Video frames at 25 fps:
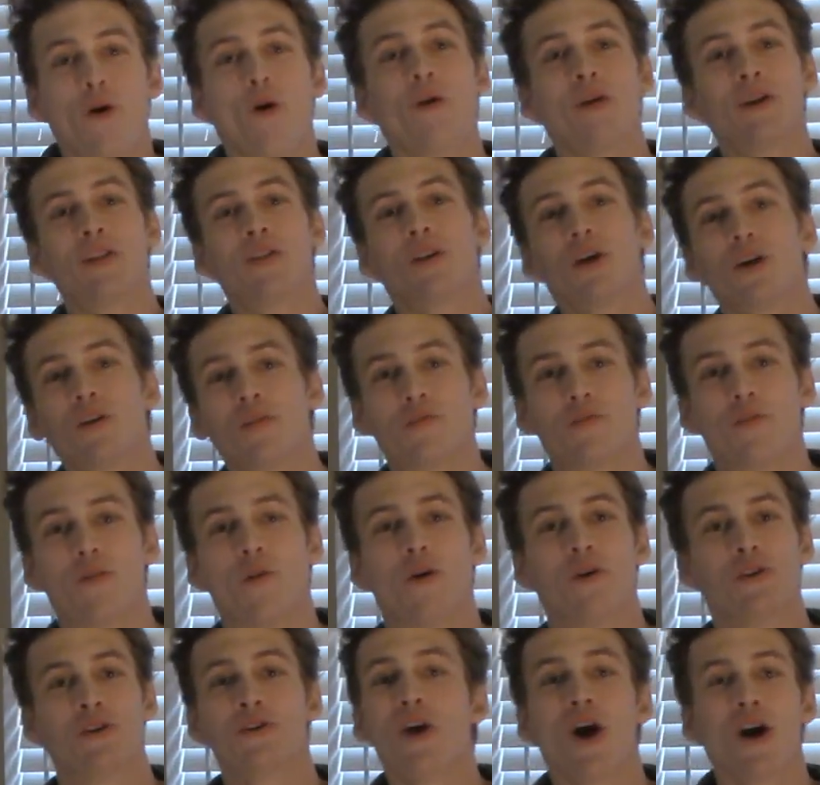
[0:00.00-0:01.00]
forward and look
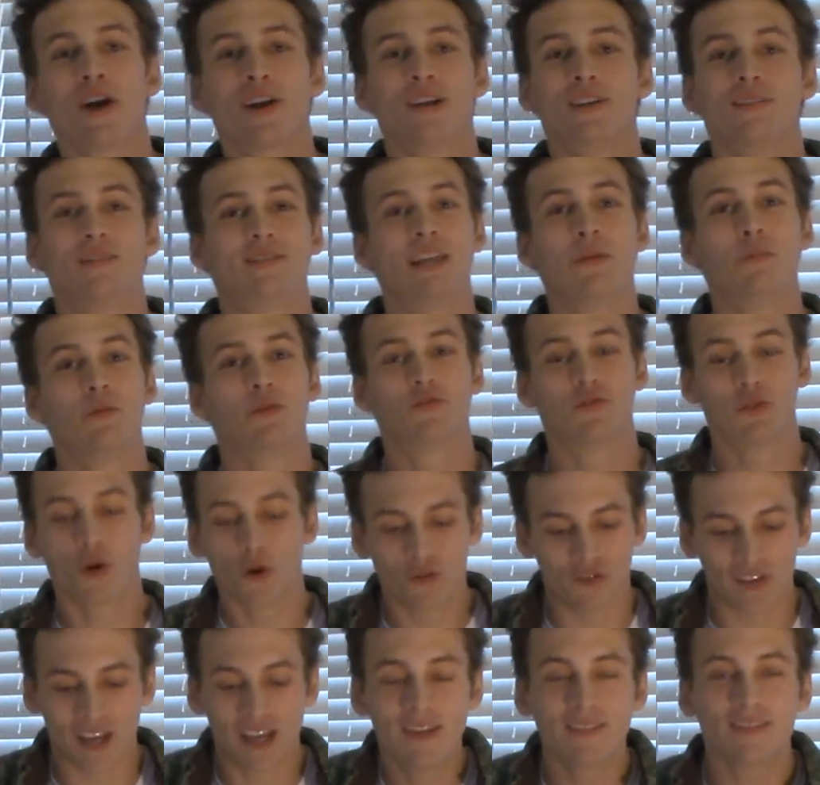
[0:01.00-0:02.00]
forward. You're not going to see
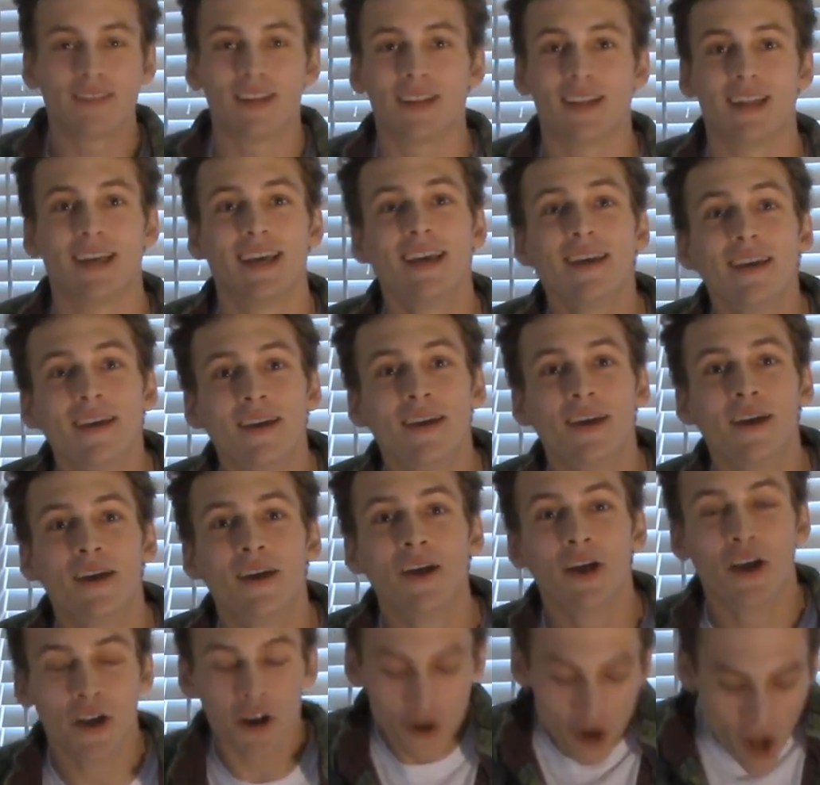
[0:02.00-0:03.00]
results instantly.
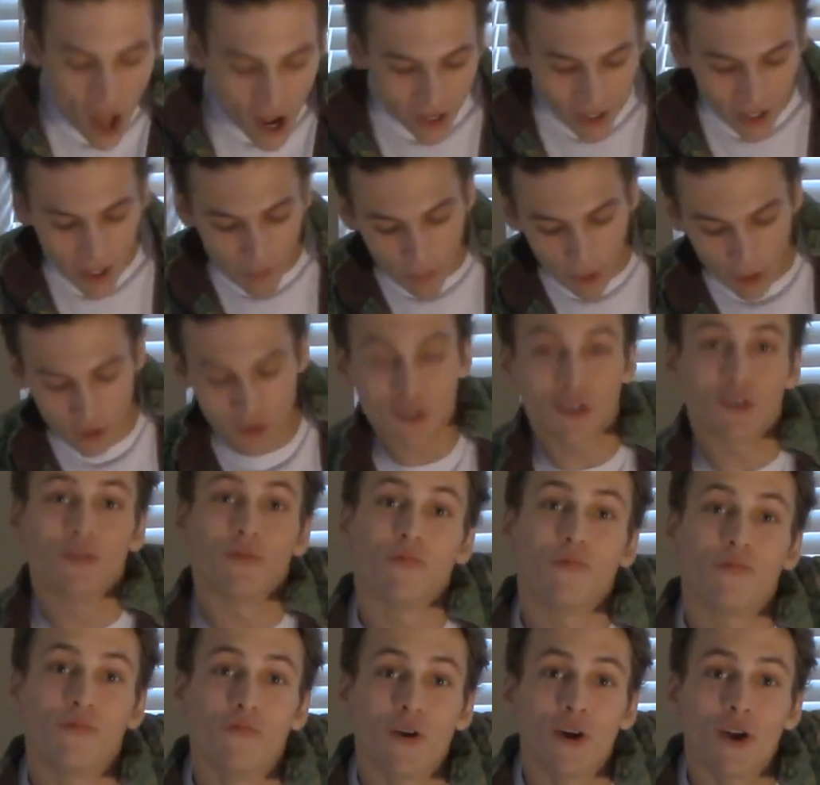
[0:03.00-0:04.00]
You're not going to put
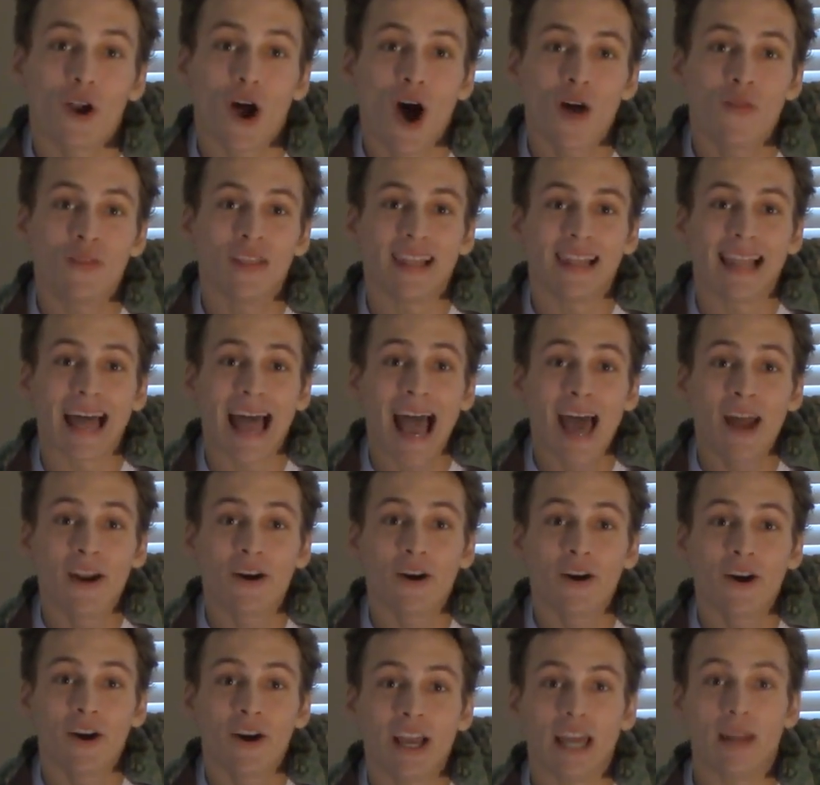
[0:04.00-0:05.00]
your foot on the
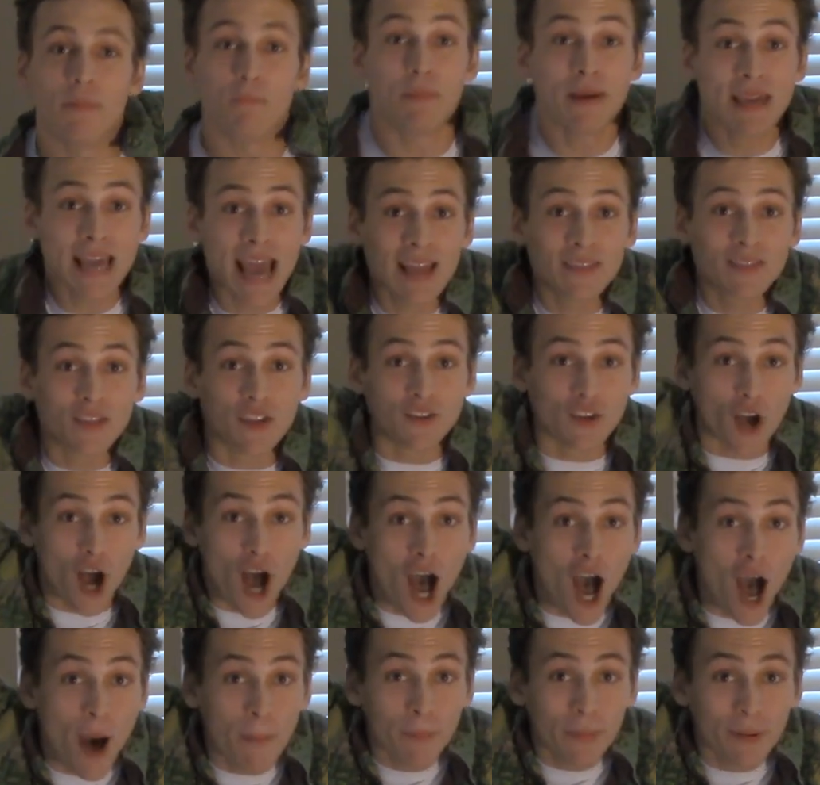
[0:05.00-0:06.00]
ladder and be at the
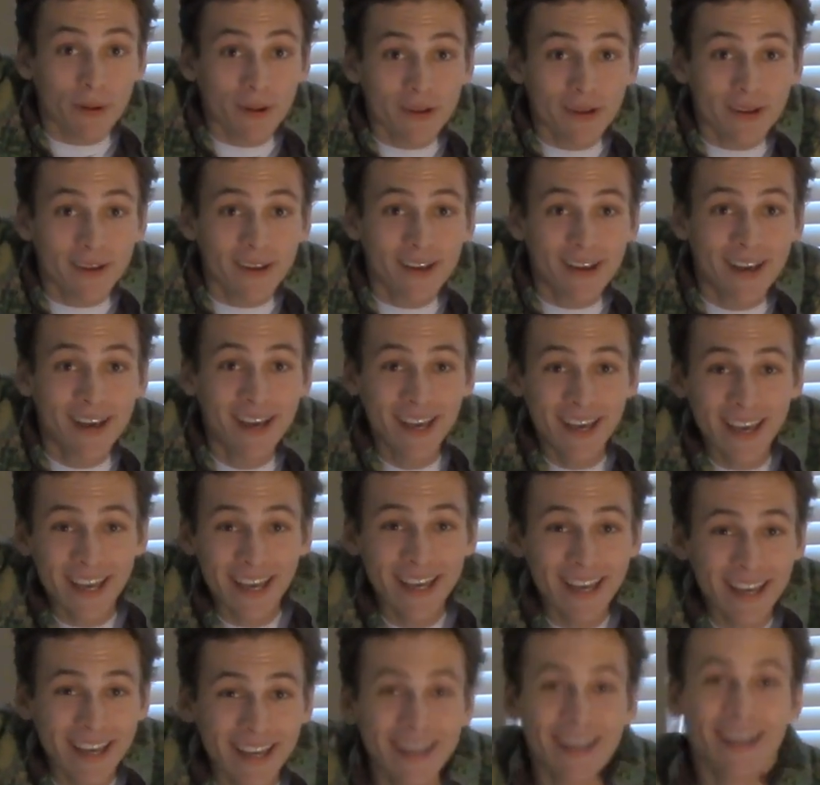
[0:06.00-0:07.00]
top.
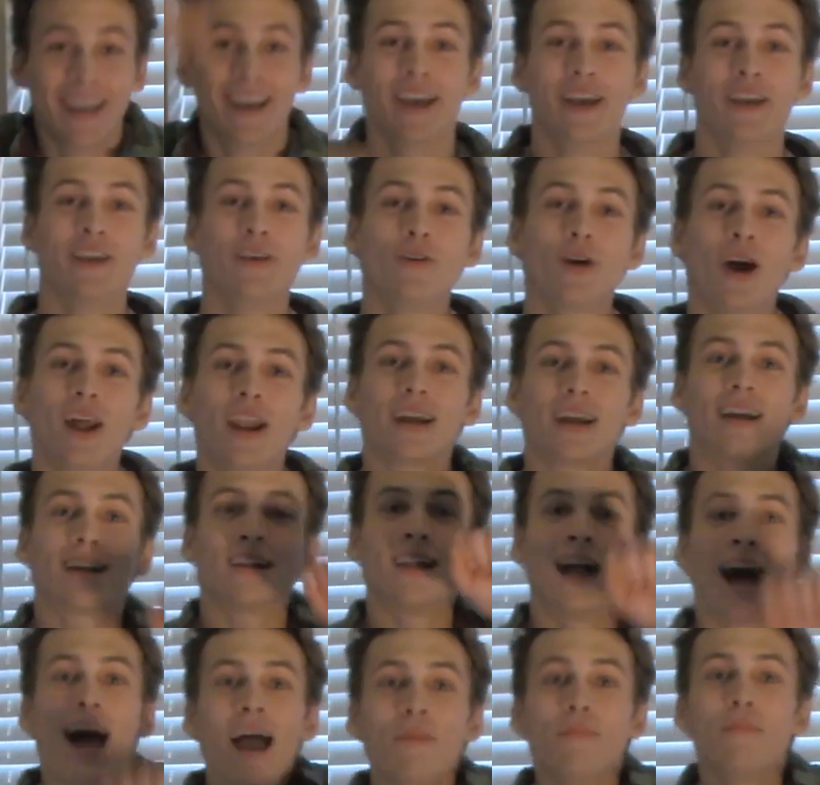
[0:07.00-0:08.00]
You got to
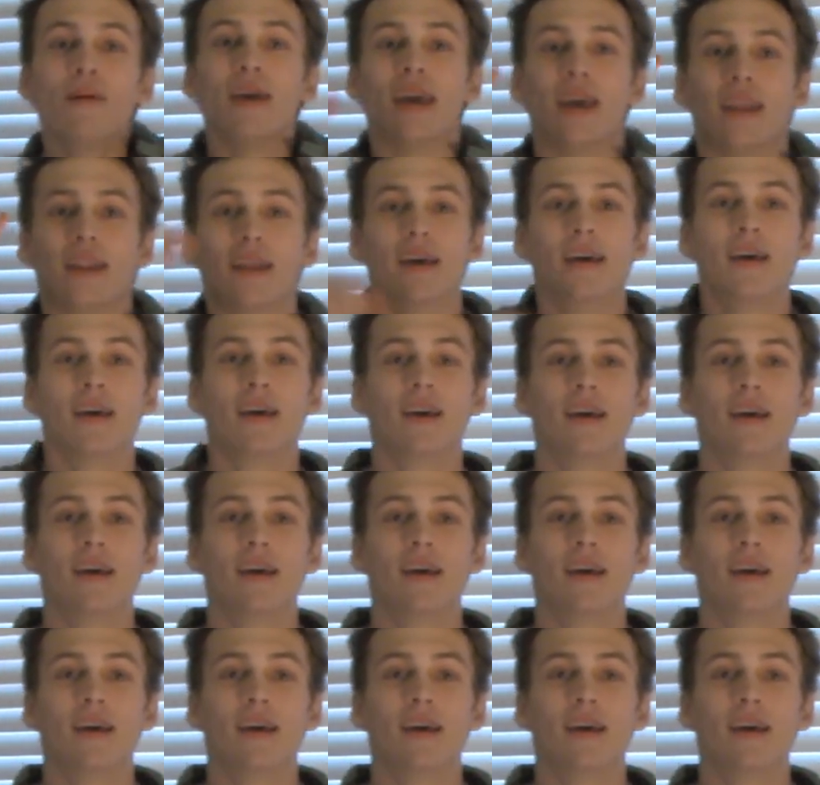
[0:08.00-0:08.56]
climb it.